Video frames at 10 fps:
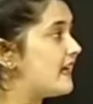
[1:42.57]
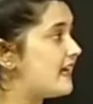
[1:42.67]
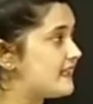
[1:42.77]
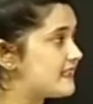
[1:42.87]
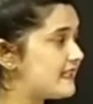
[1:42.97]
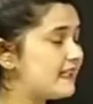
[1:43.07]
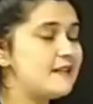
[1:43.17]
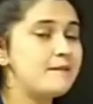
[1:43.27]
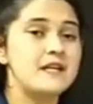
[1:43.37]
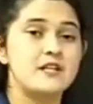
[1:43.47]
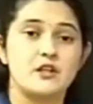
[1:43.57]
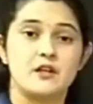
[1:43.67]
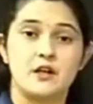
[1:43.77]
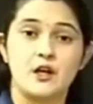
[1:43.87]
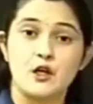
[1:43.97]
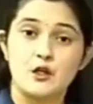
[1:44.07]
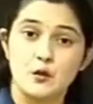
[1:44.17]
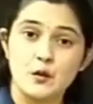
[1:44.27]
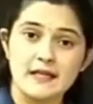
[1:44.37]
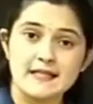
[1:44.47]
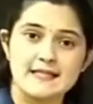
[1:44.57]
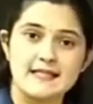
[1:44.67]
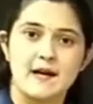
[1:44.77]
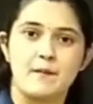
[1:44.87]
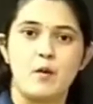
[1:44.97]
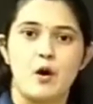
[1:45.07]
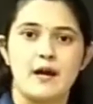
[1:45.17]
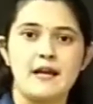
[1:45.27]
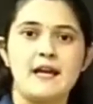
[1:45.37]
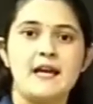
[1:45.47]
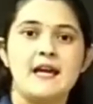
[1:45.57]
In the second picture, you can see a boy